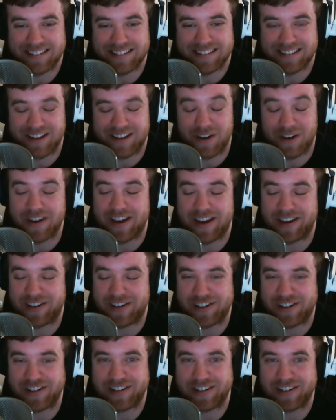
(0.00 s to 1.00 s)
Okay,
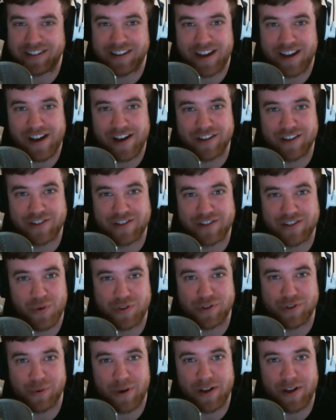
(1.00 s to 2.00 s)
good. Mm. Uh, so,
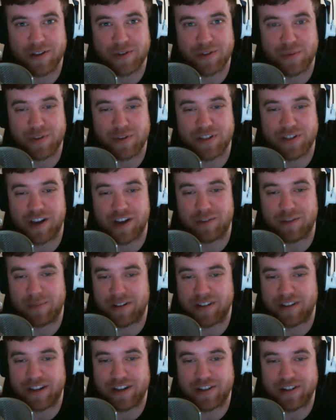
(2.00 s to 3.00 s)
so what else are we talking about
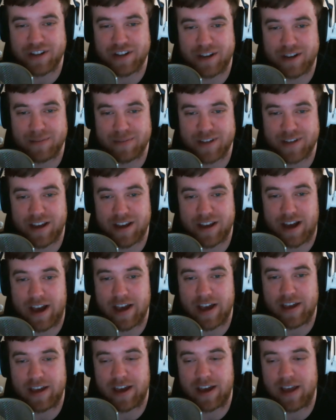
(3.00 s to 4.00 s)
today, James? I, I,
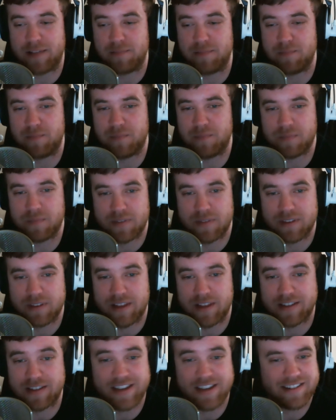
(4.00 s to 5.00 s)
this I, is a
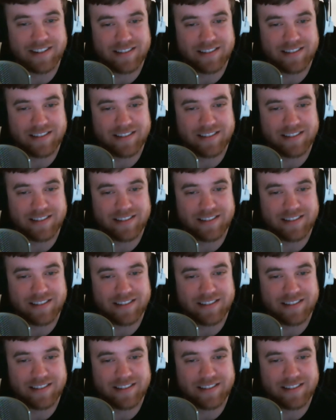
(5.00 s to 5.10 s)
terrible